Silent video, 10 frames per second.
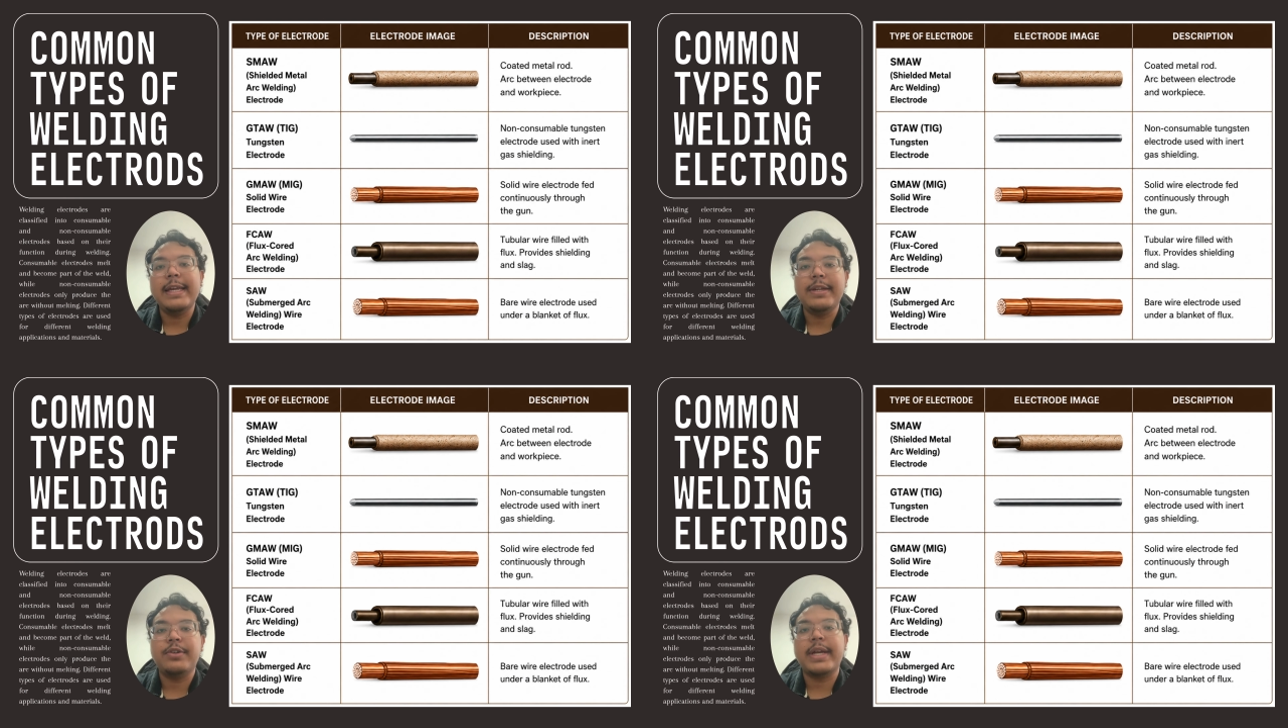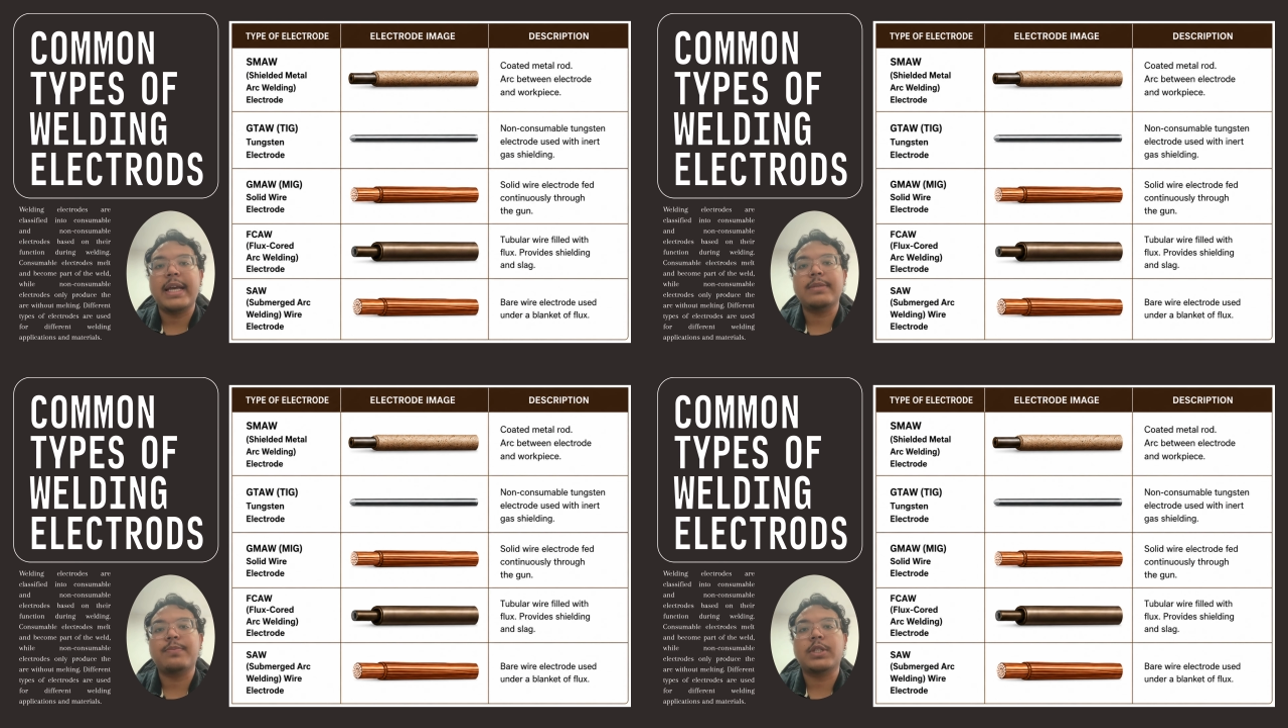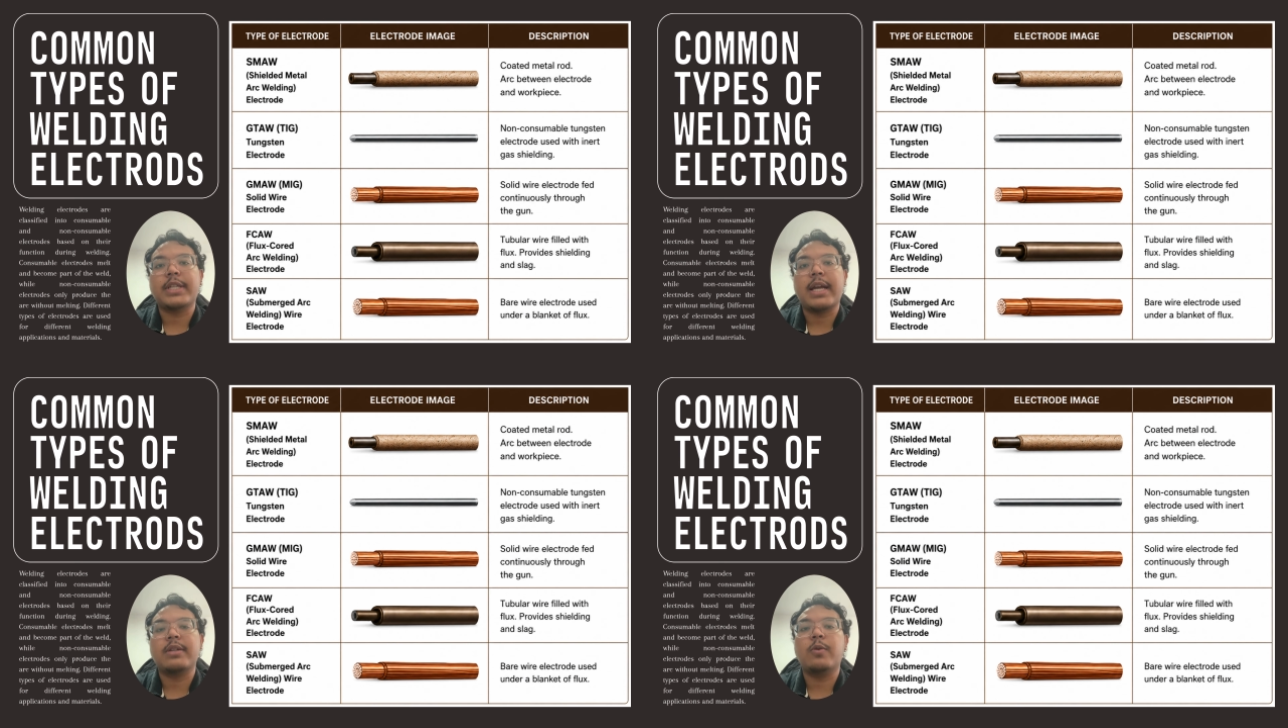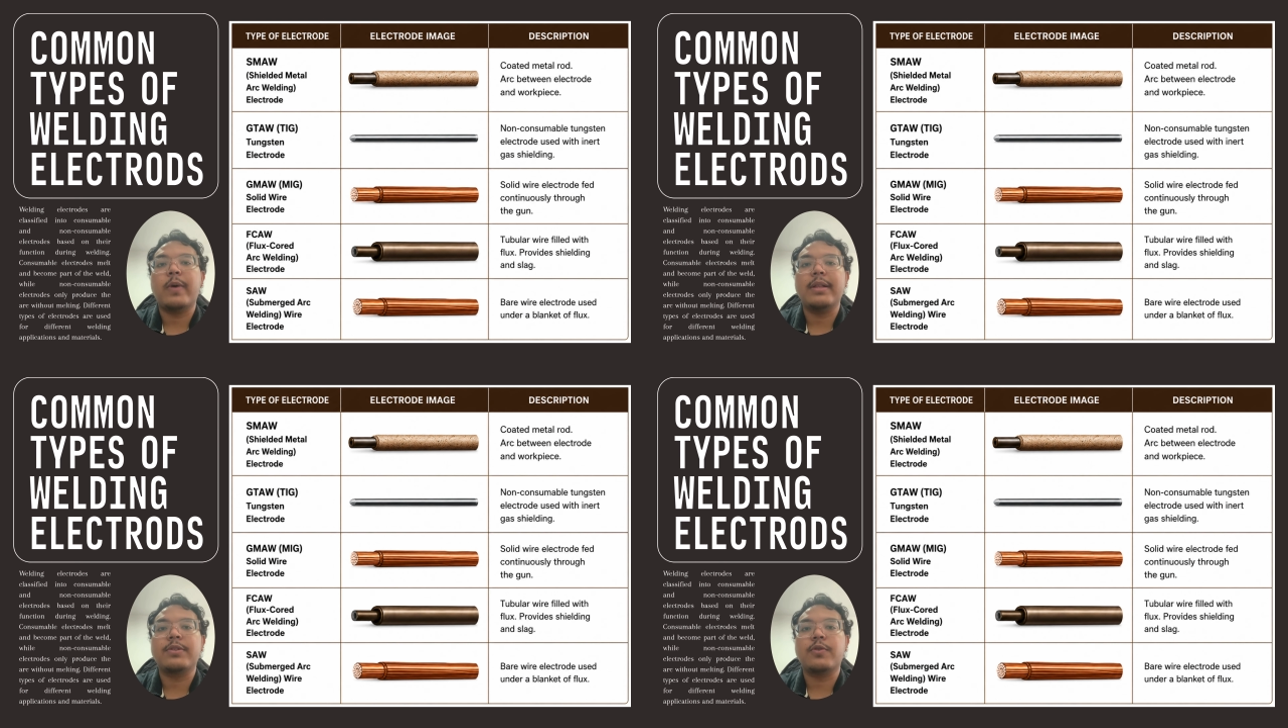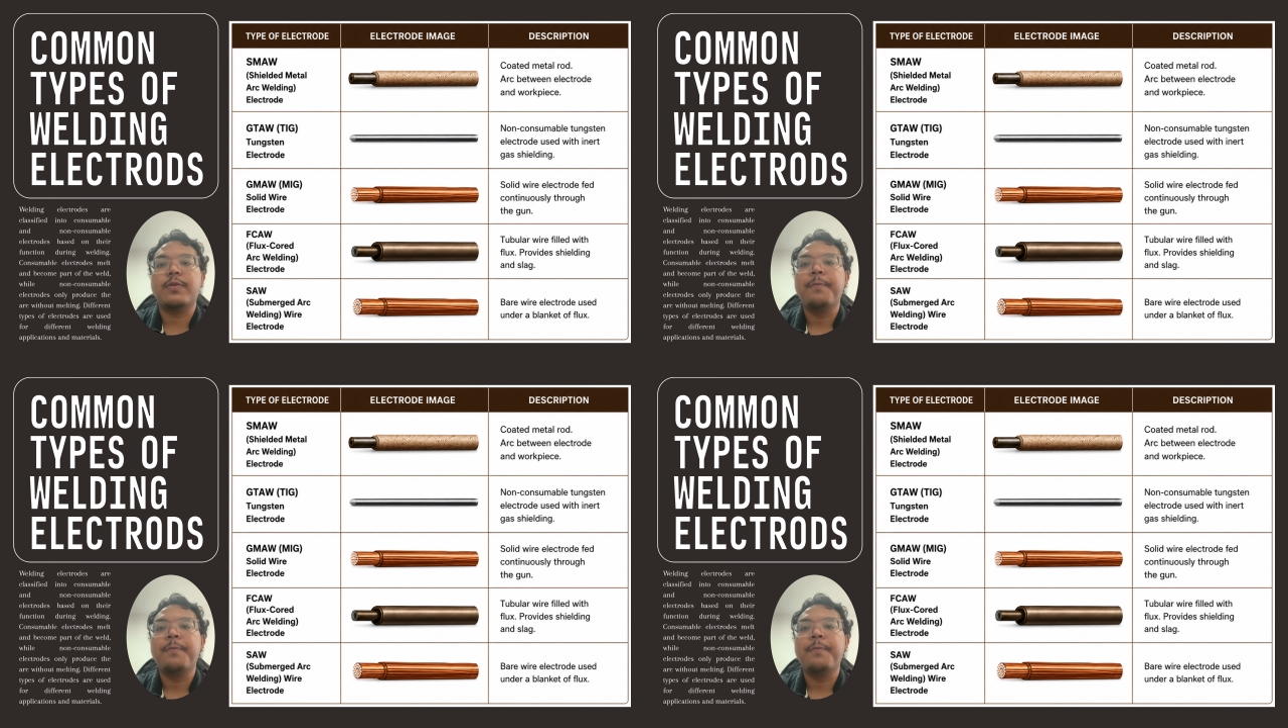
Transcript: inner gas protects the weld zone.